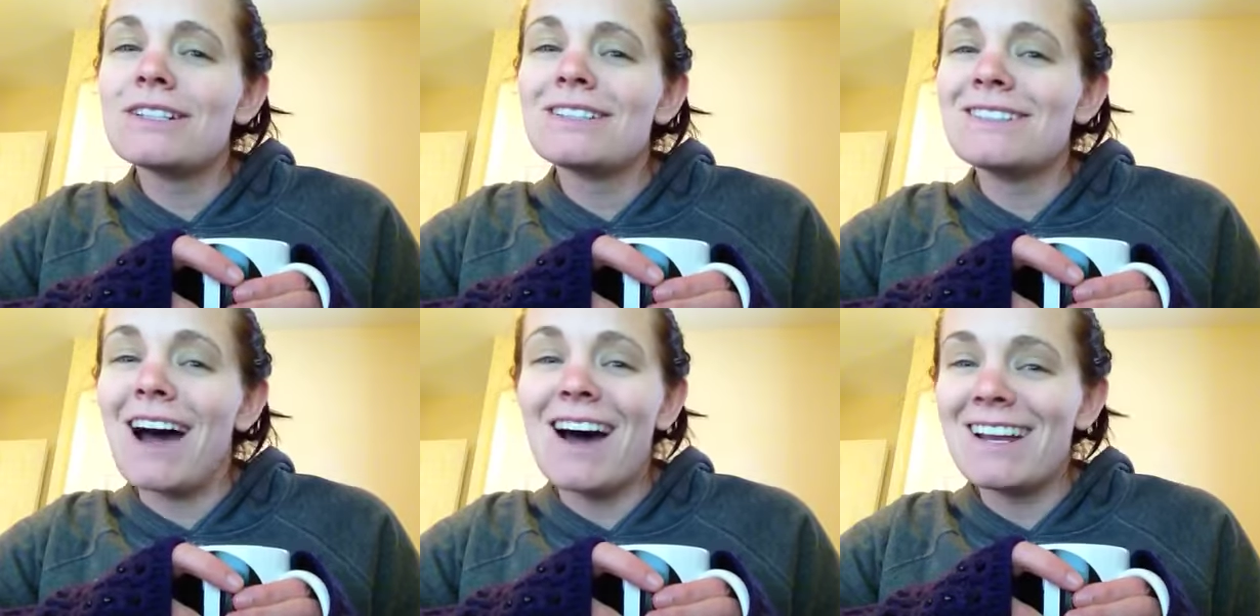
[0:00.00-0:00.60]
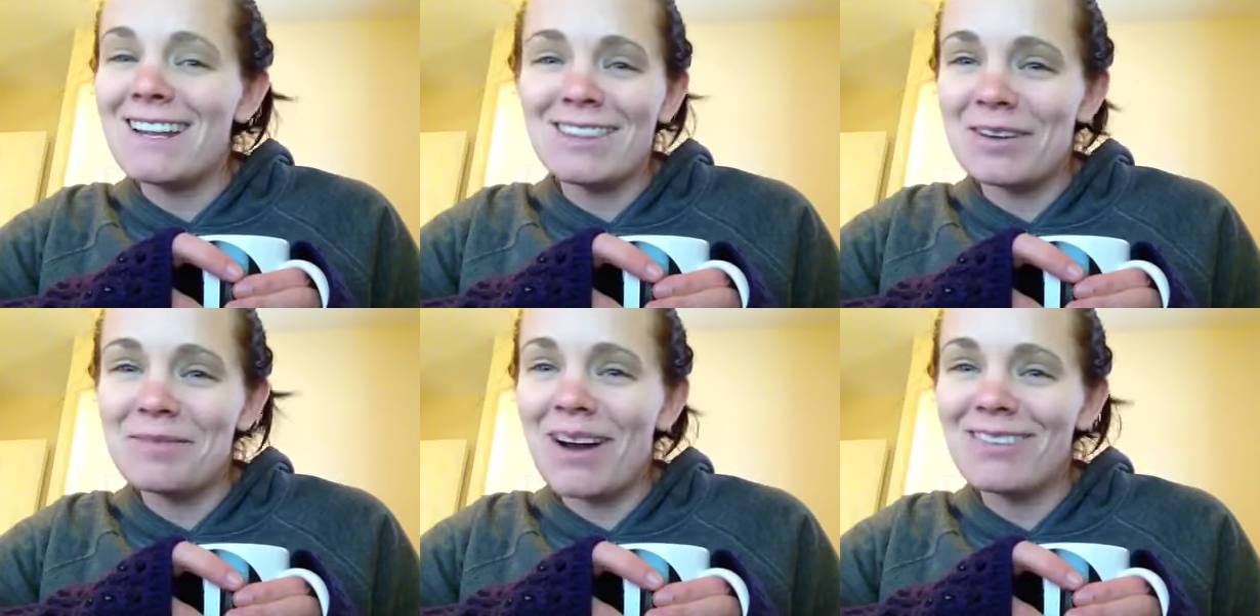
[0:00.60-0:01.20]
not eat
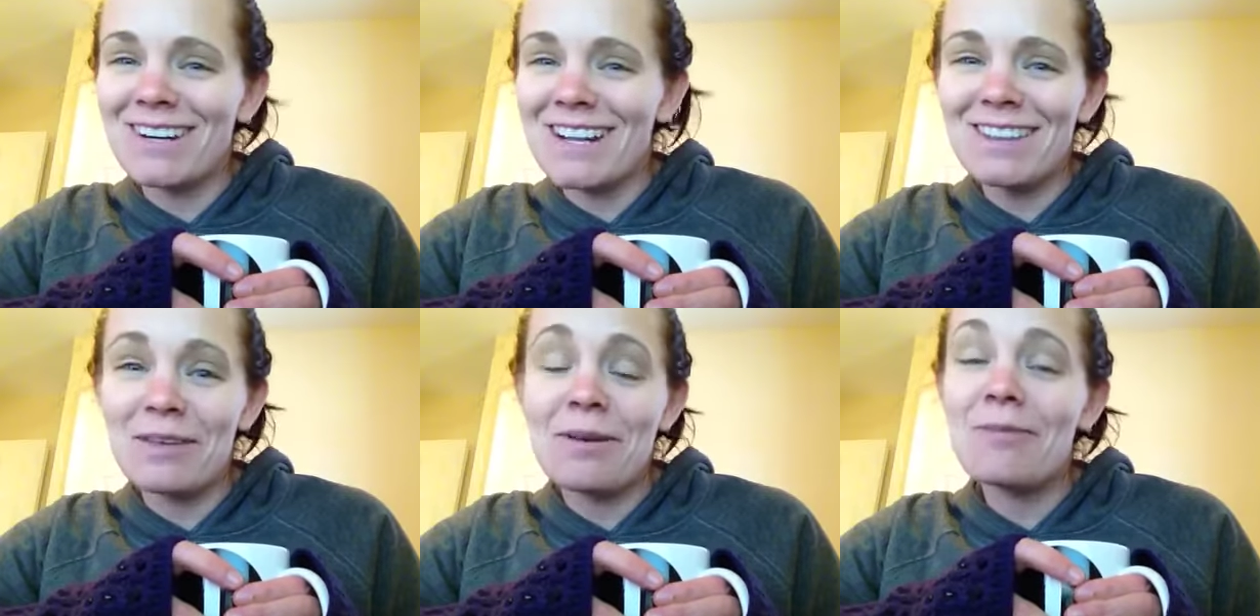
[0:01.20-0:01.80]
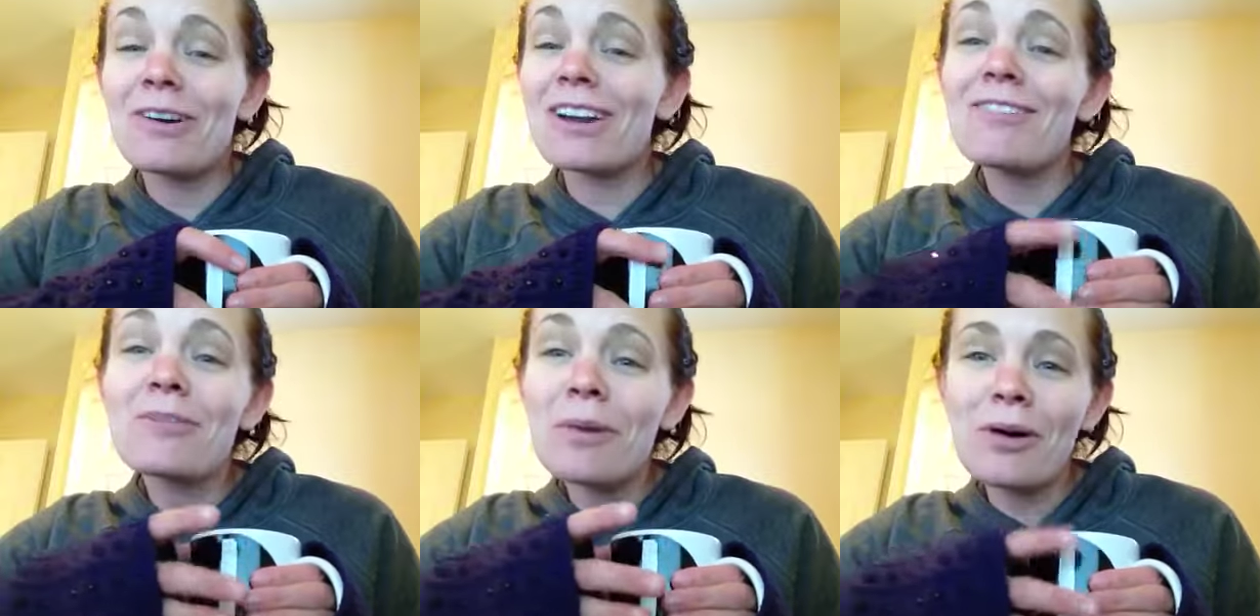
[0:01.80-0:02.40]
them. I want to eat them. I'm
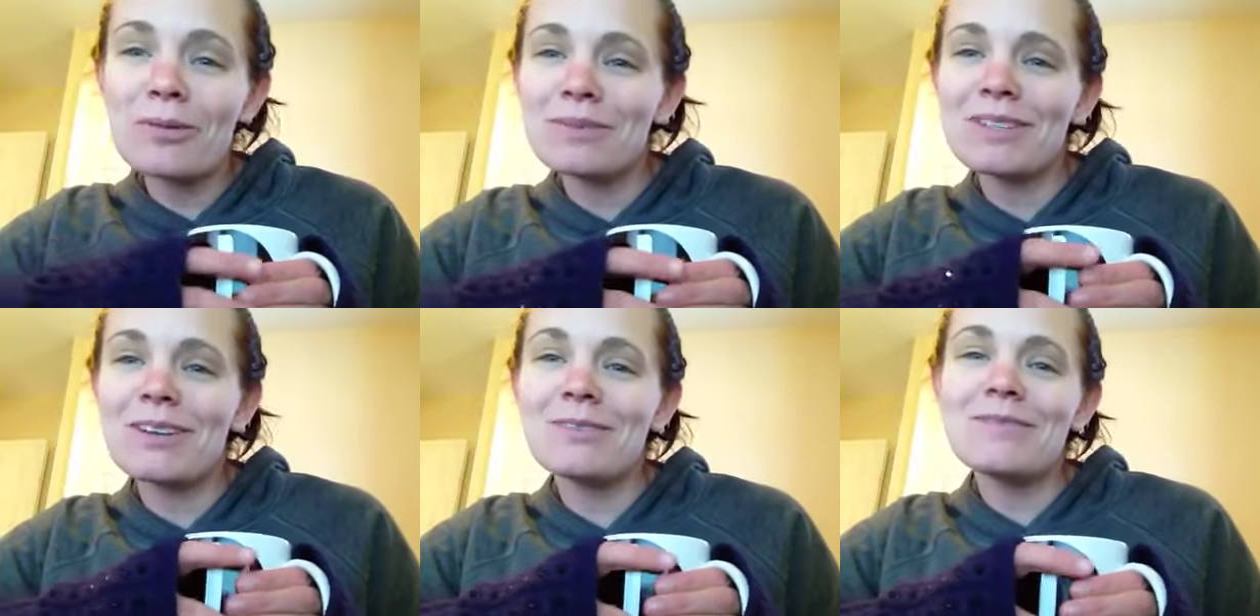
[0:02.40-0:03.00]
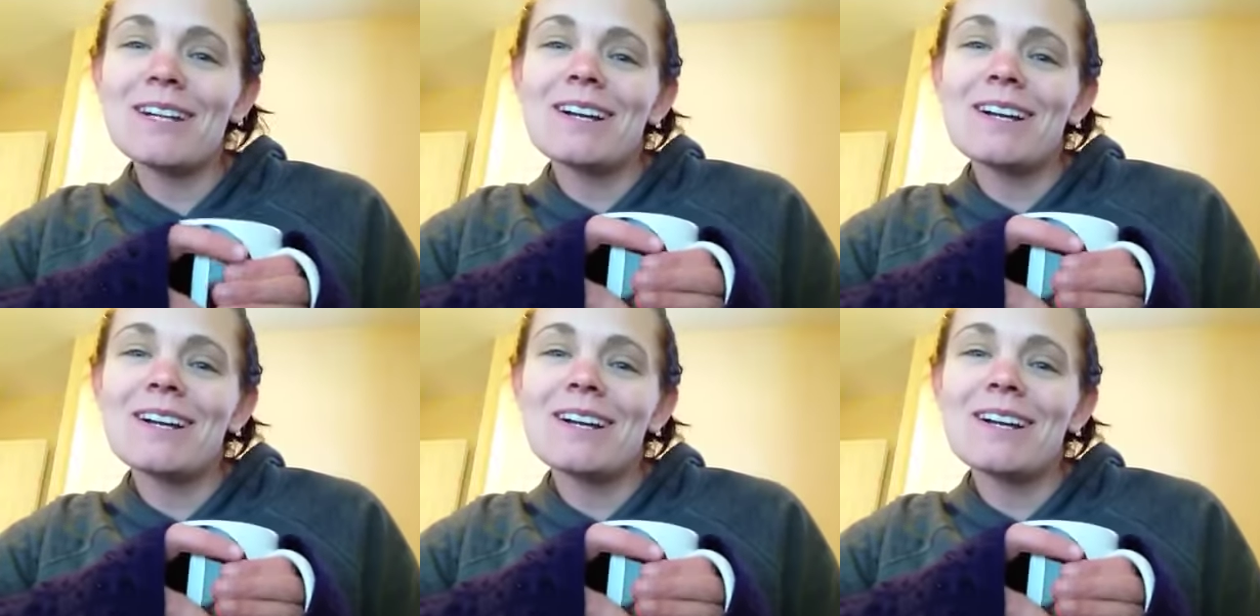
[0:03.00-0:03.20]
working from home, so.